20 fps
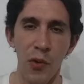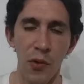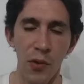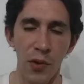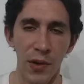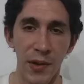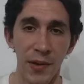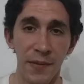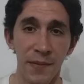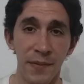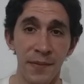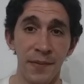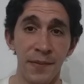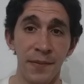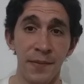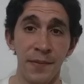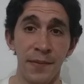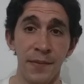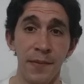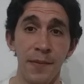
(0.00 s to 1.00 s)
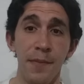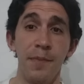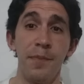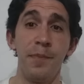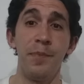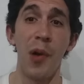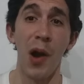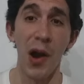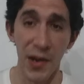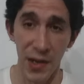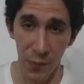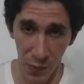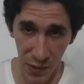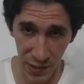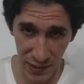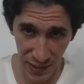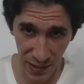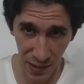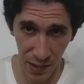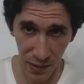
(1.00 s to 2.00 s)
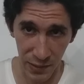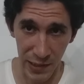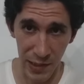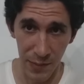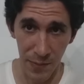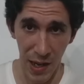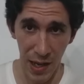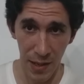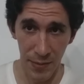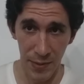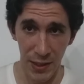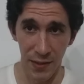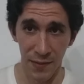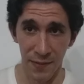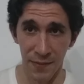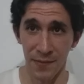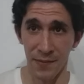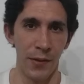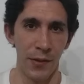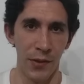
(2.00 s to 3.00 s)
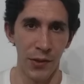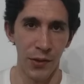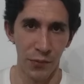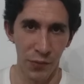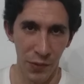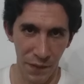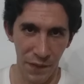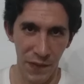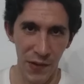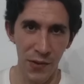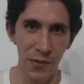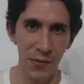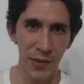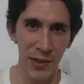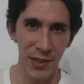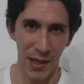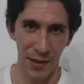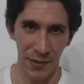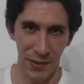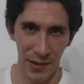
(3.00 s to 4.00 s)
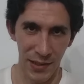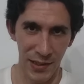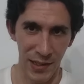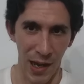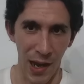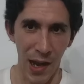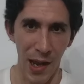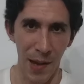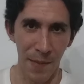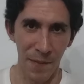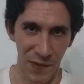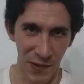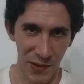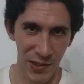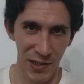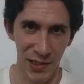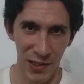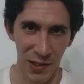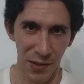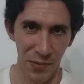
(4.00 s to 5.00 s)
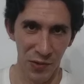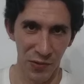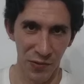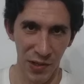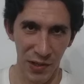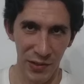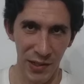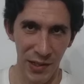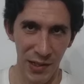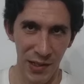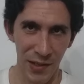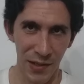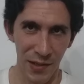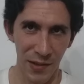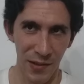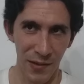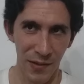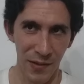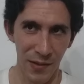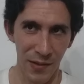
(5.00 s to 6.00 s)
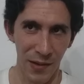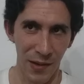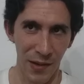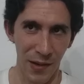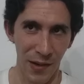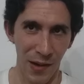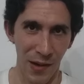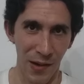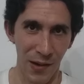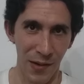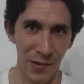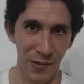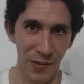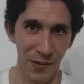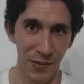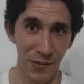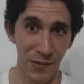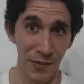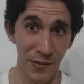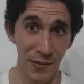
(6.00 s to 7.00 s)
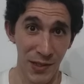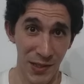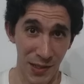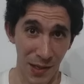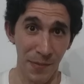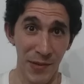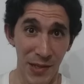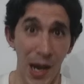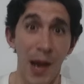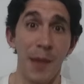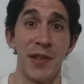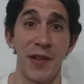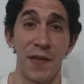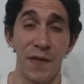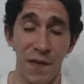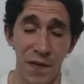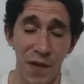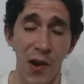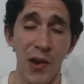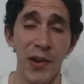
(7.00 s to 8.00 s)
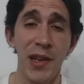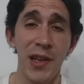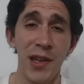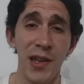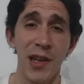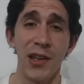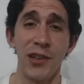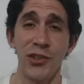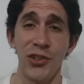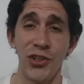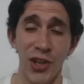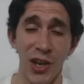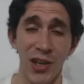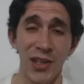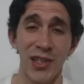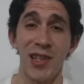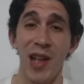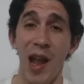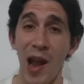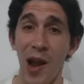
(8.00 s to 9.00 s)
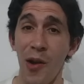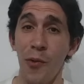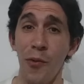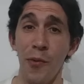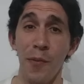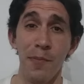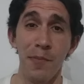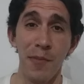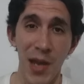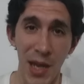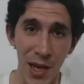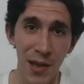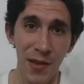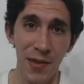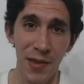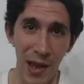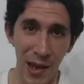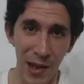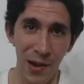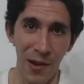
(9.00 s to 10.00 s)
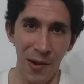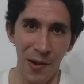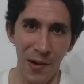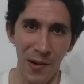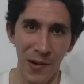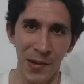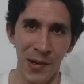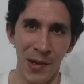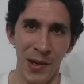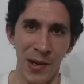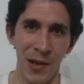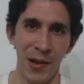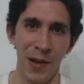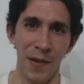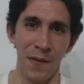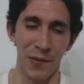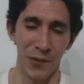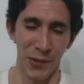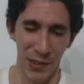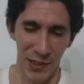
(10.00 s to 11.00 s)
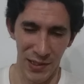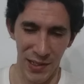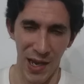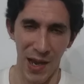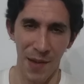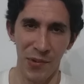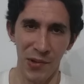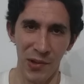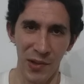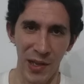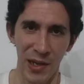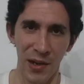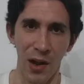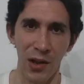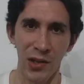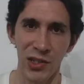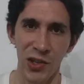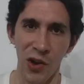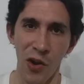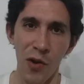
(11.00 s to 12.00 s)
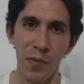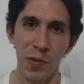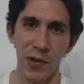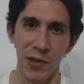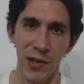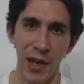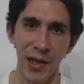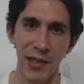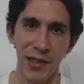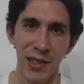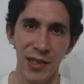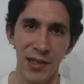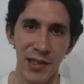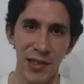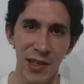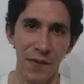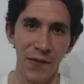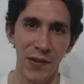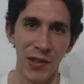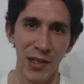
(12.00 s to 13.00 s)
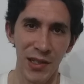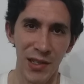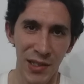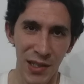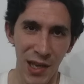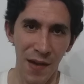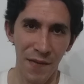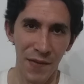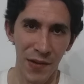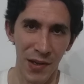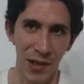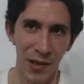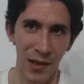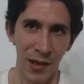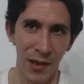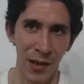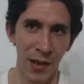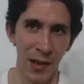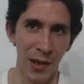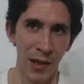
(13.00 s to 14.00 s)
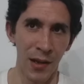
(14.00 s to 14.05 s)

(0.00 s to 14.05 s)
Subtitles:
born. But it was an ugly baby. The reviews at the time for the Silmarillion are sometimes funny in just how mean they are. For example, in October 1977,